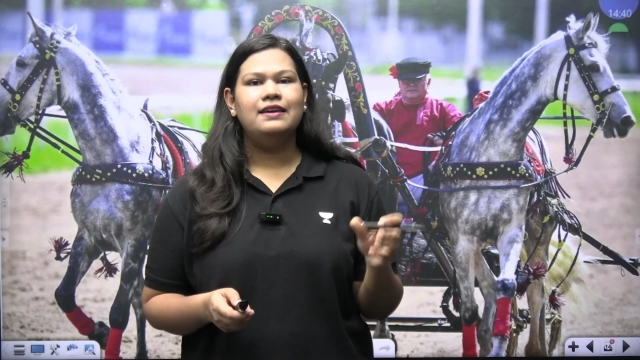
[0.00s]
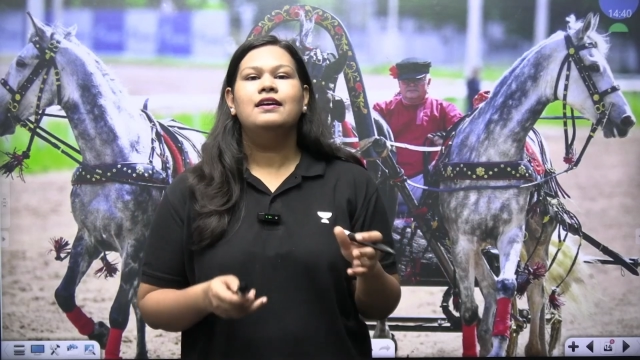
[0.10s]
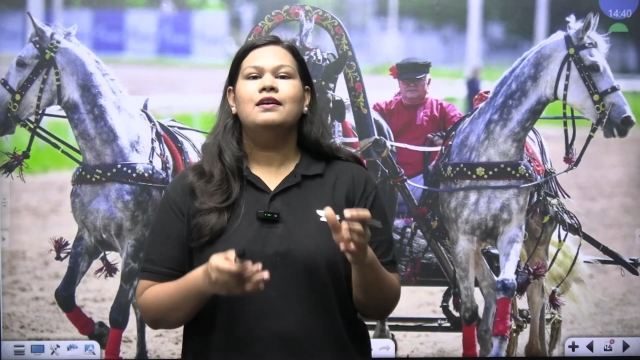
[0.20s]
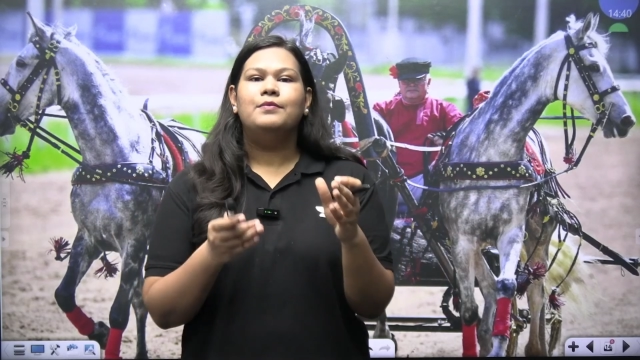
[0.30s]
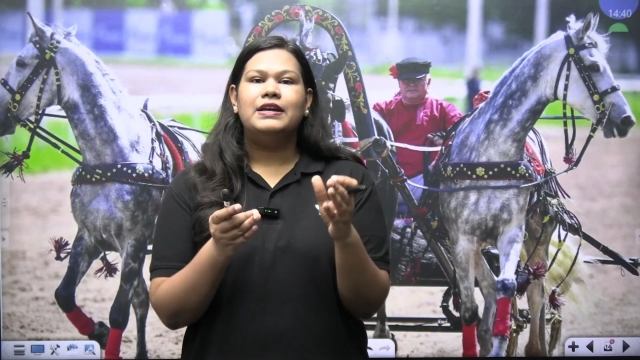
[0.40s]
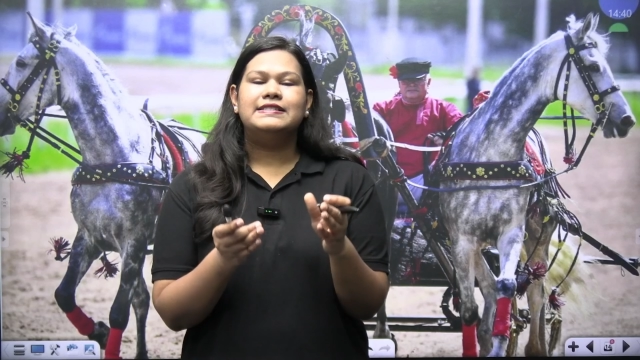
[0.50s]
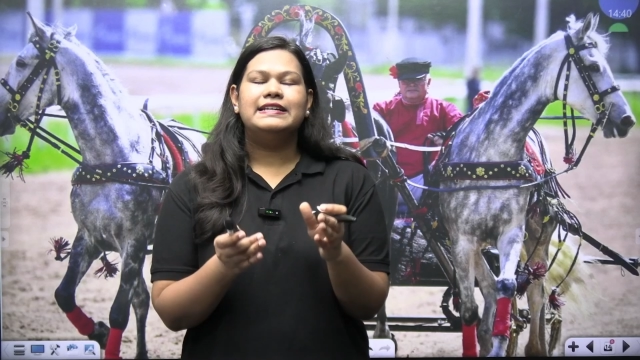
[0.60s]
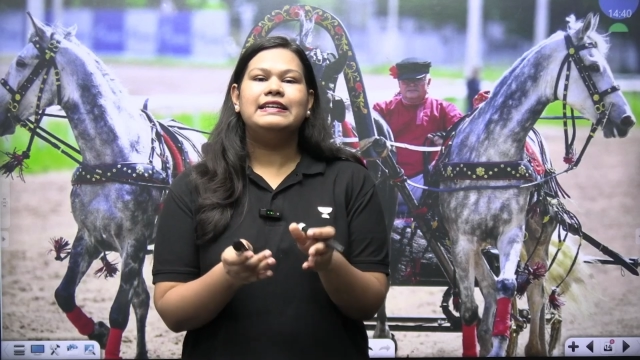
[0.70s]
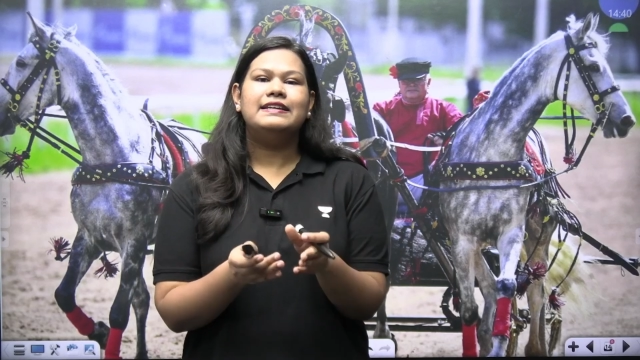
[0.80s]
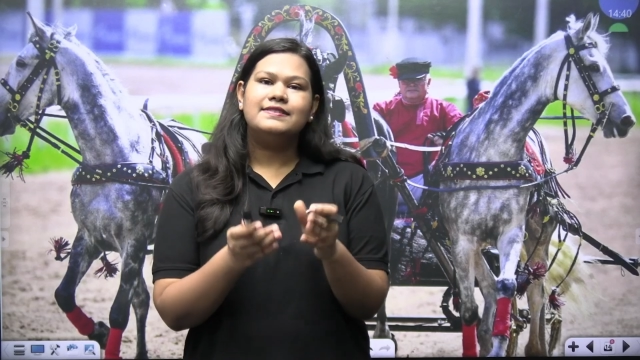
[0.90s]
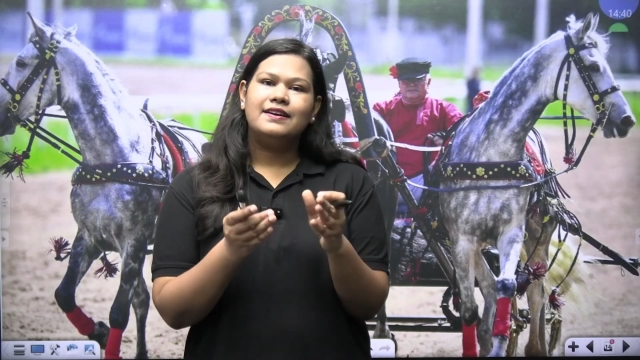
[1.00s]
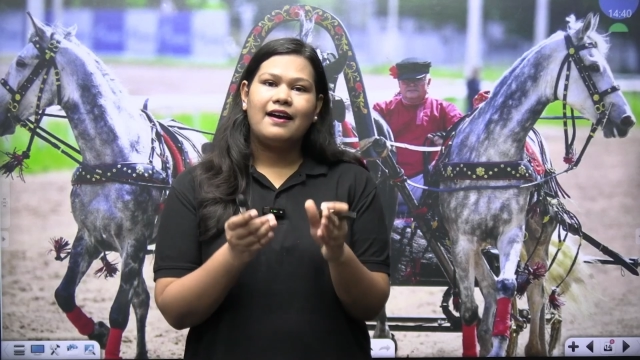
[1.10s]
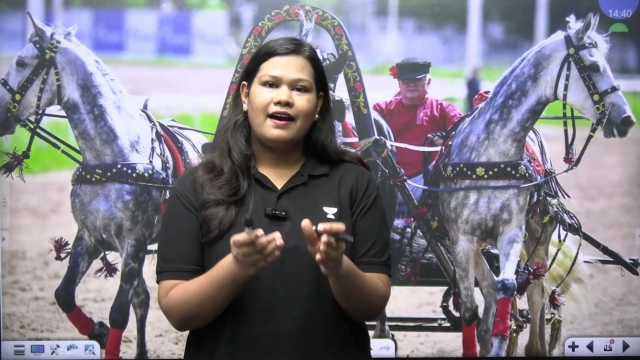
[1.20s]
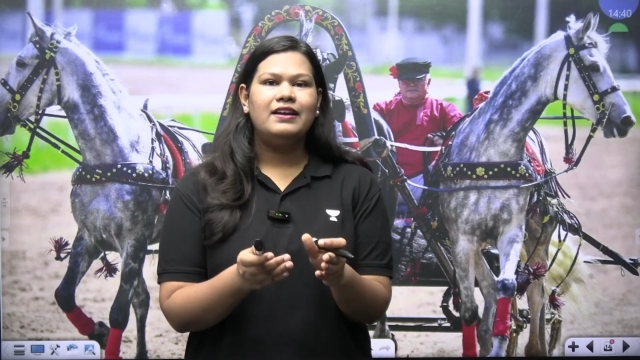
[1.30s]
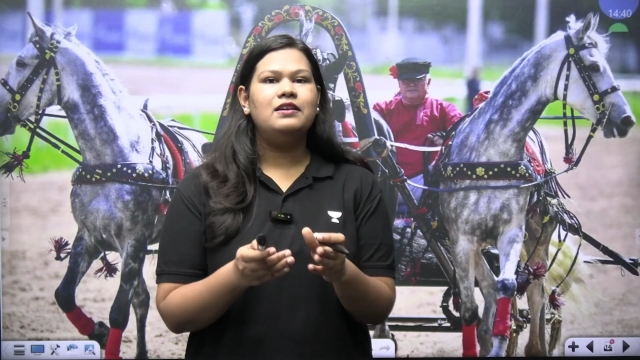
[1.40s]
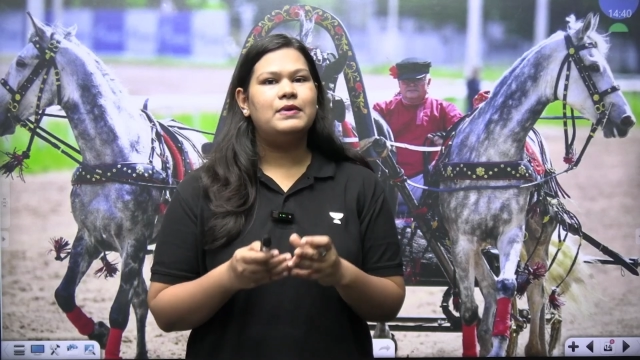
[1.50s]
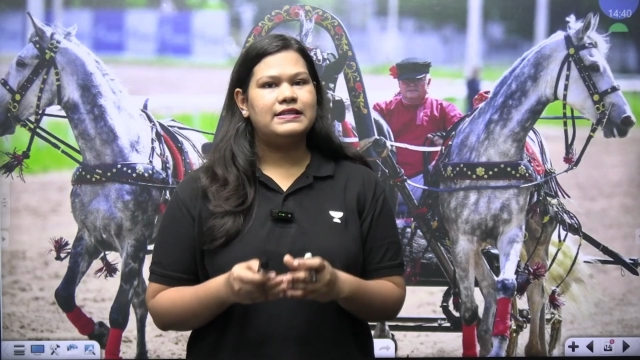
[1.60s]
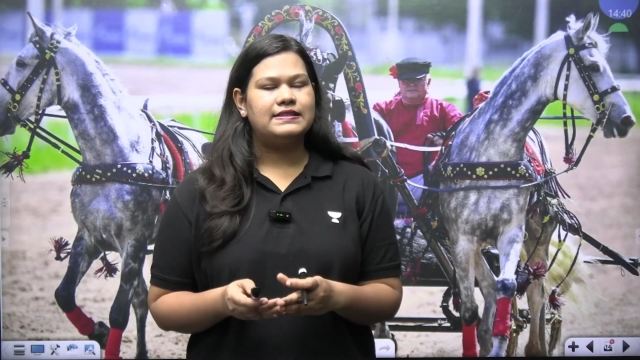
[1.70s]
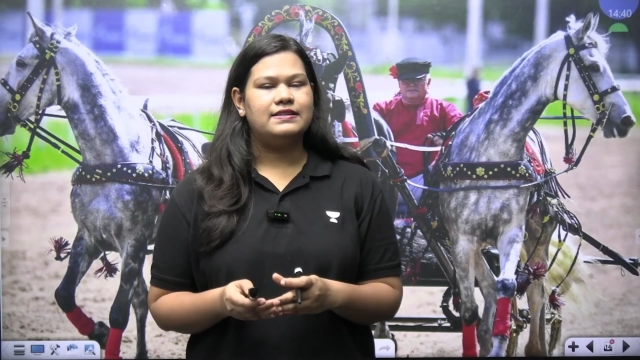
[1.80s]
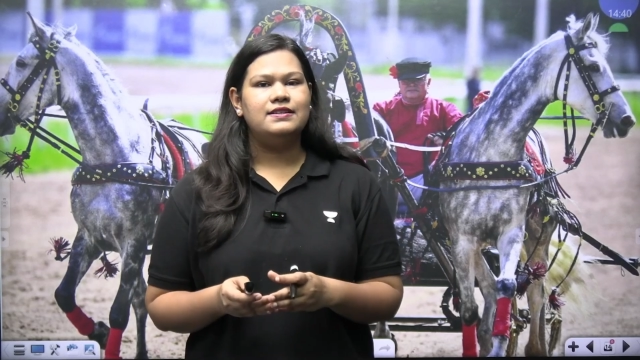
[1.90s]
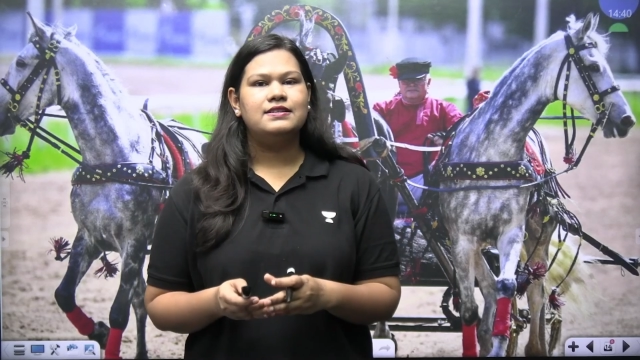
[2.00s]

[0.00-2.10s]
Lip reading: Brazil is the current president,